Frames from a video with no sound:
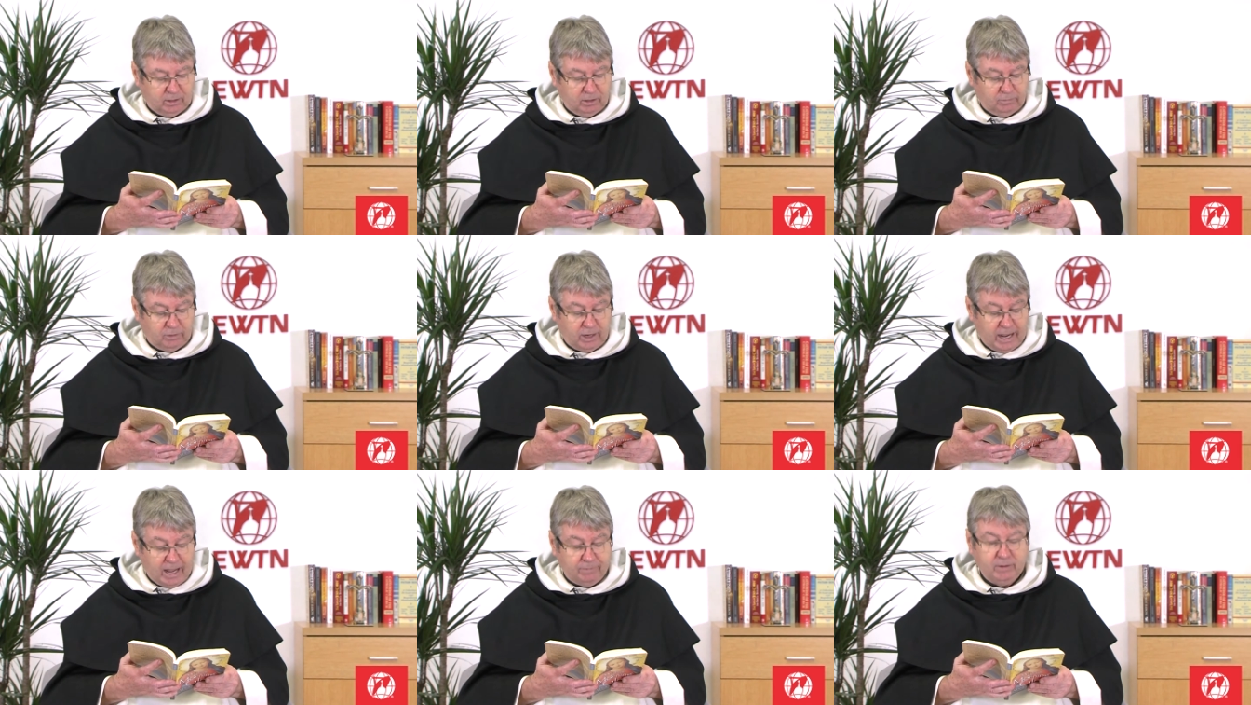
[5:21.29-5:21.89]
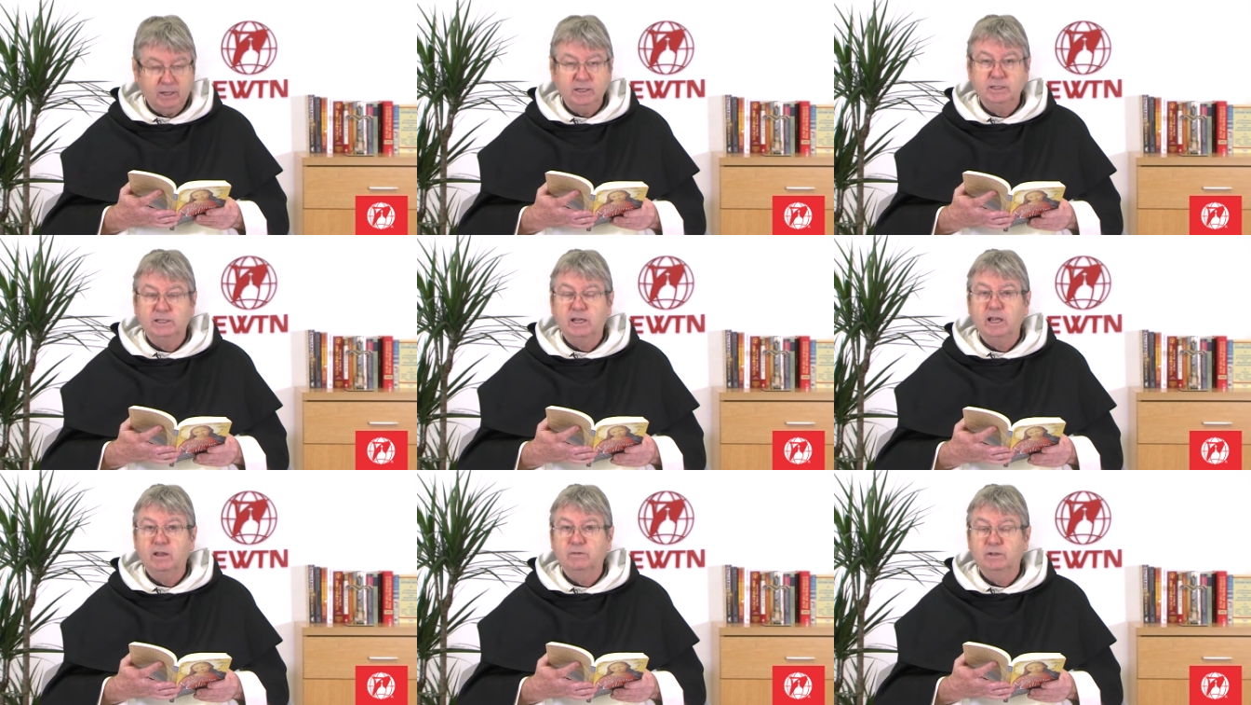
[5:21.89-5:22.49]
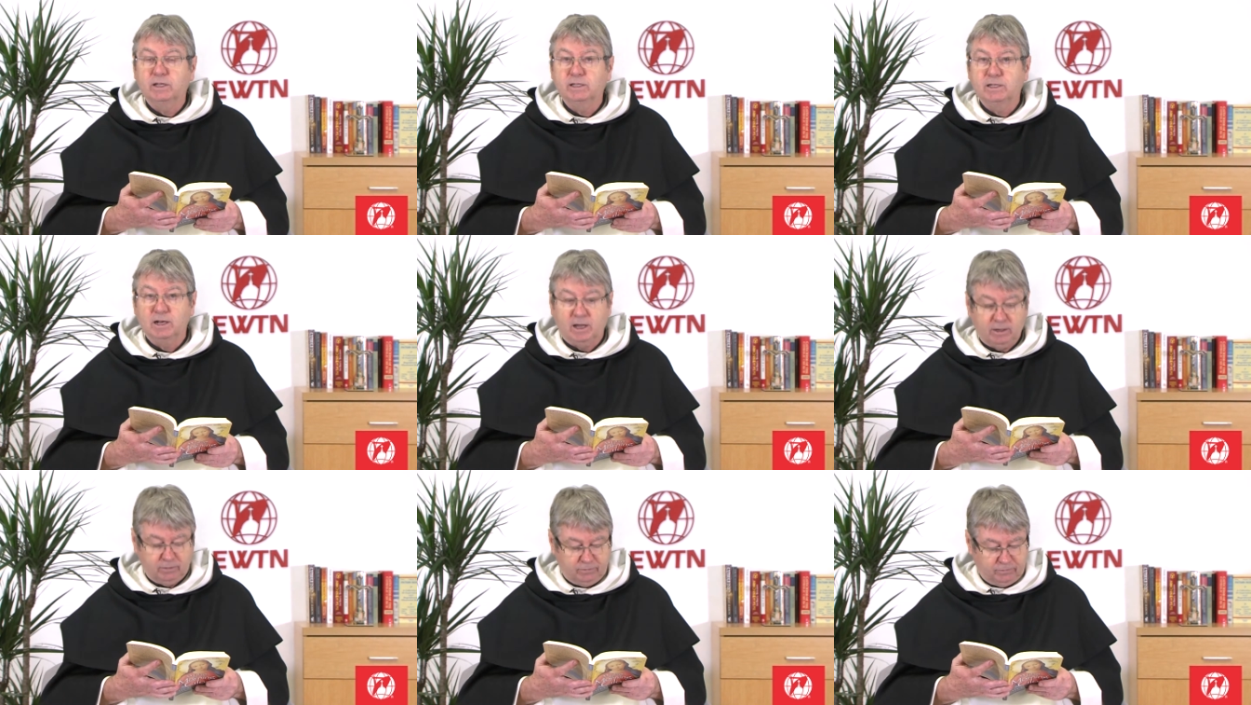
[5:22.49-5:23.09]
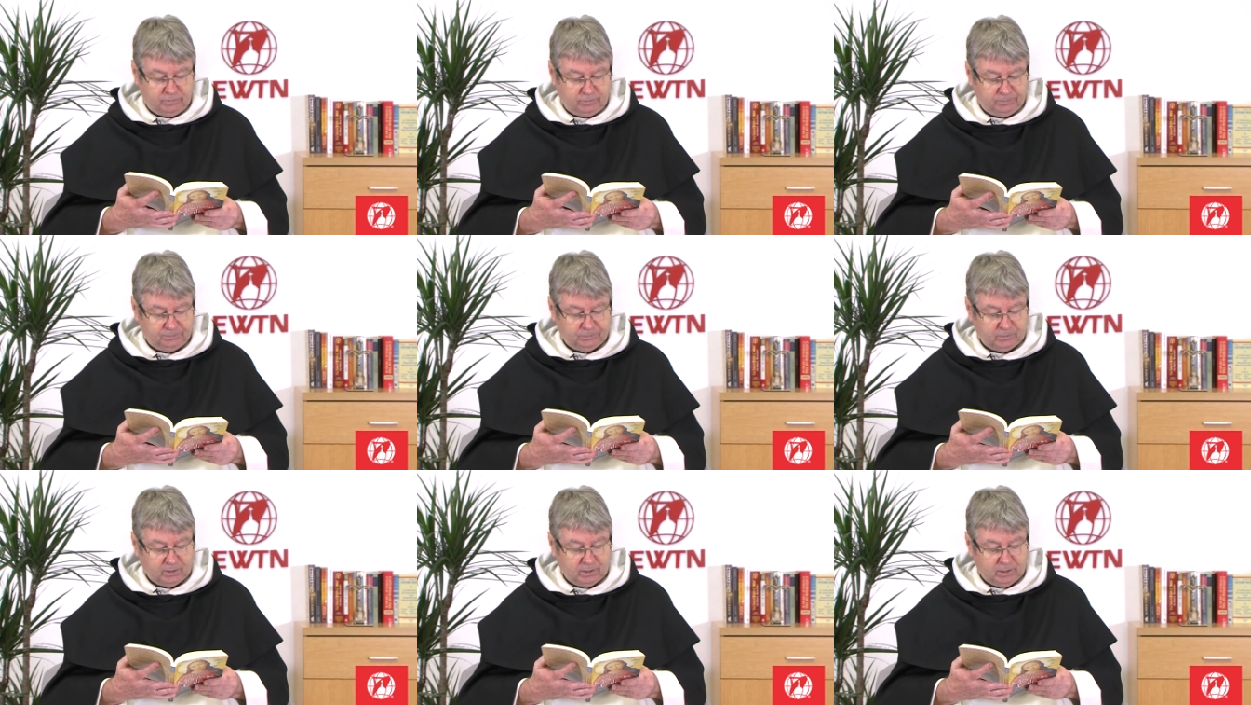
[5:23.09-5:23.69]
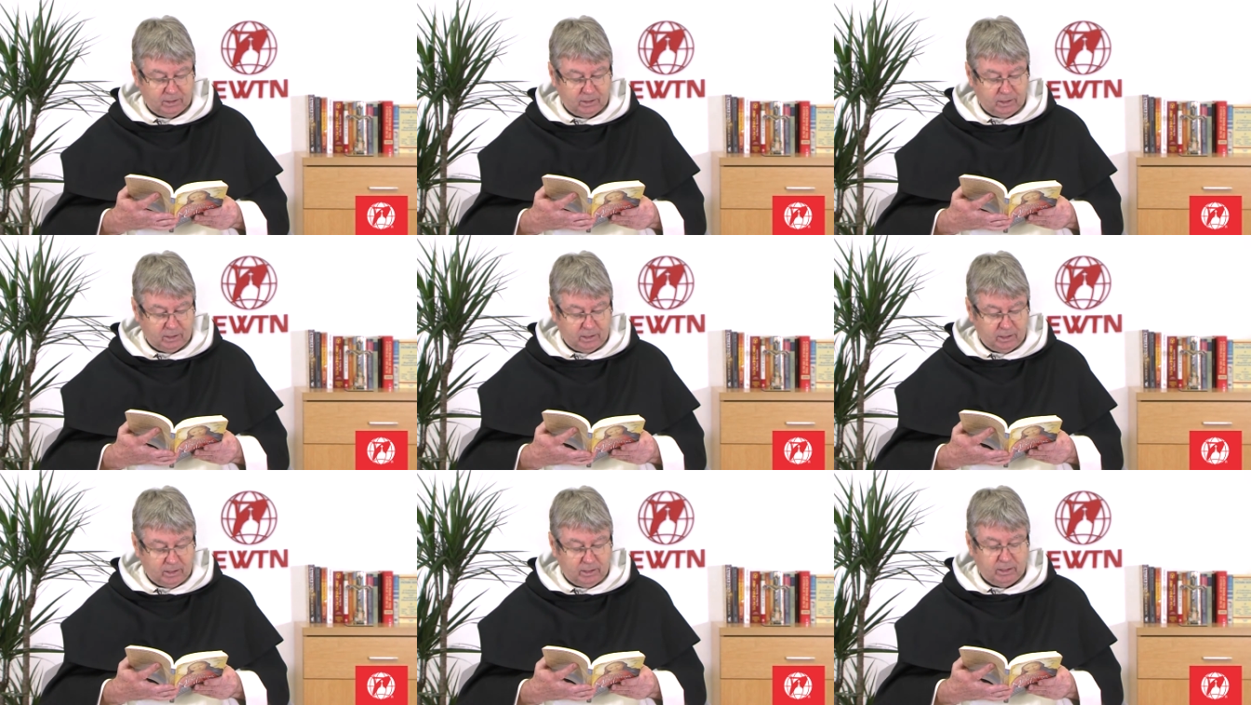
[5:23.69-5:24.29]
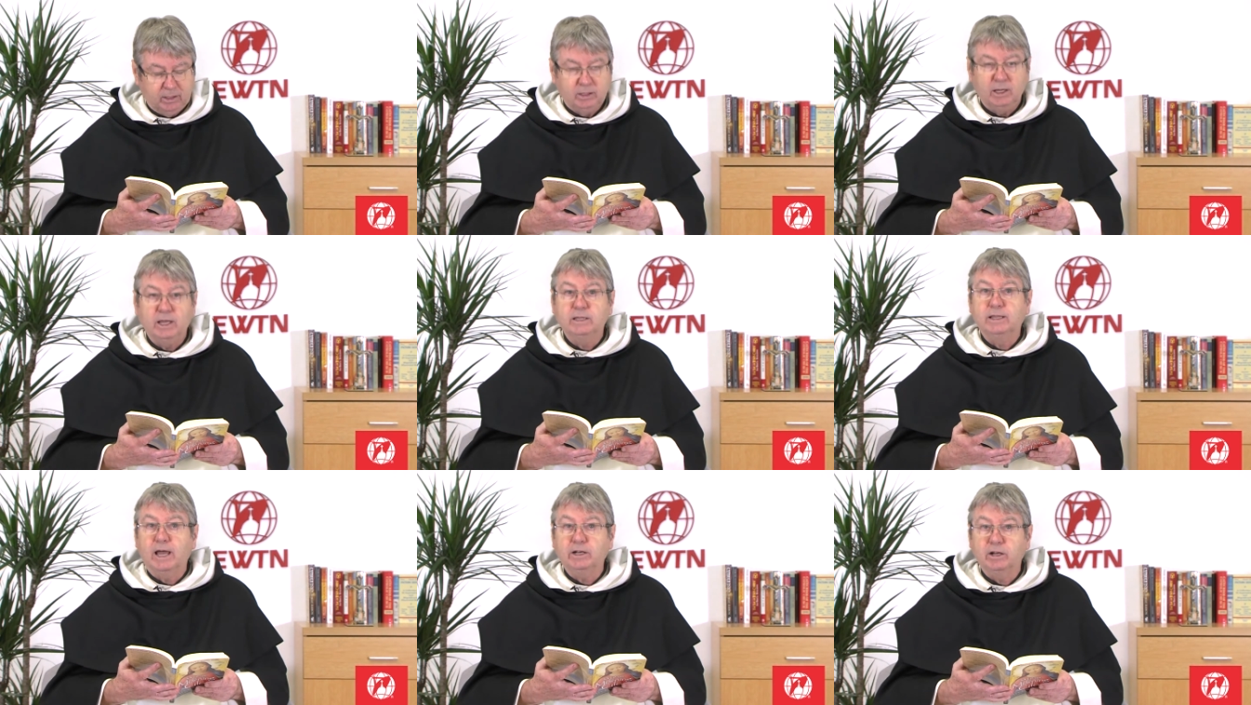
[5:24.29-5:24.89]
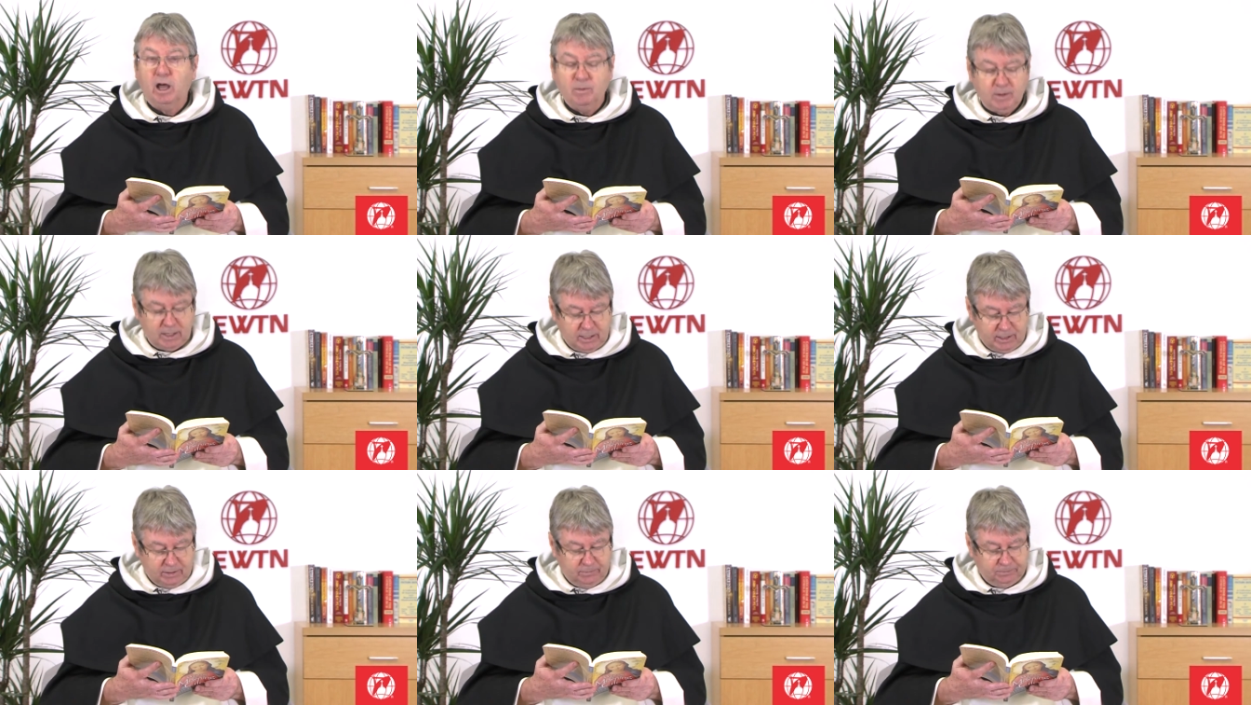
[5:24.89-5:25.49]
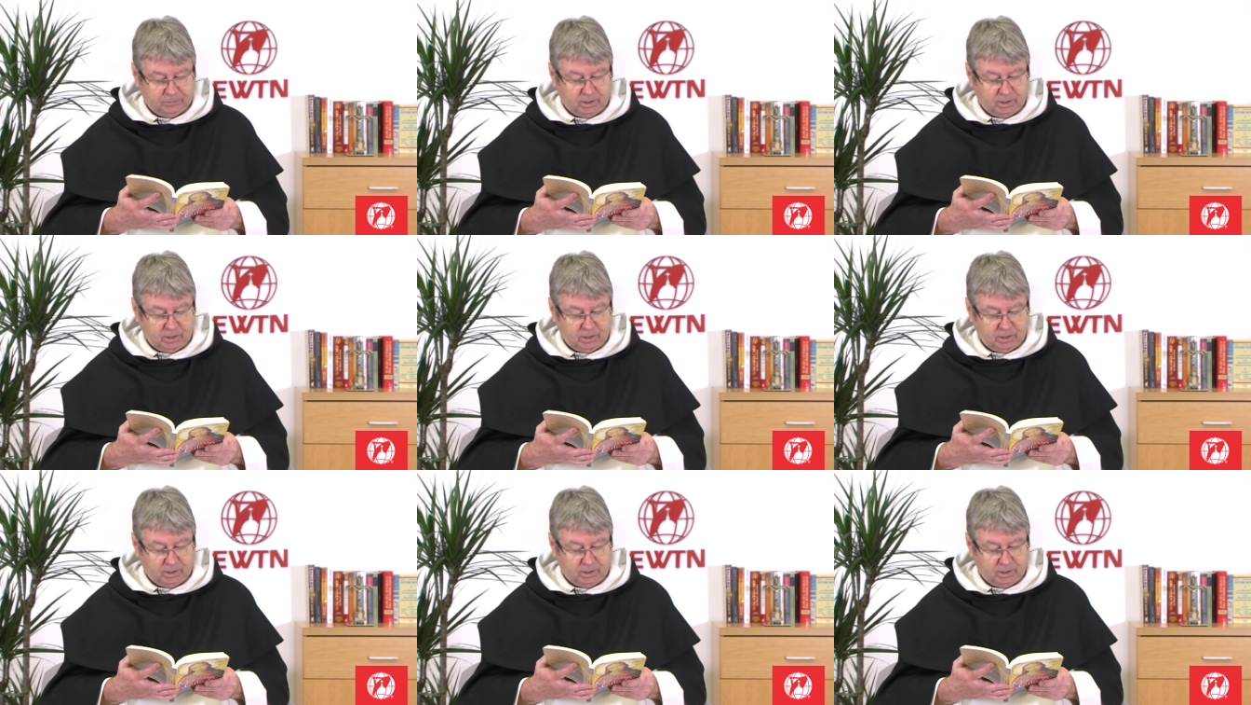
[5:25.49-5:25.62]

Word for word: for having saved his life. In that homily,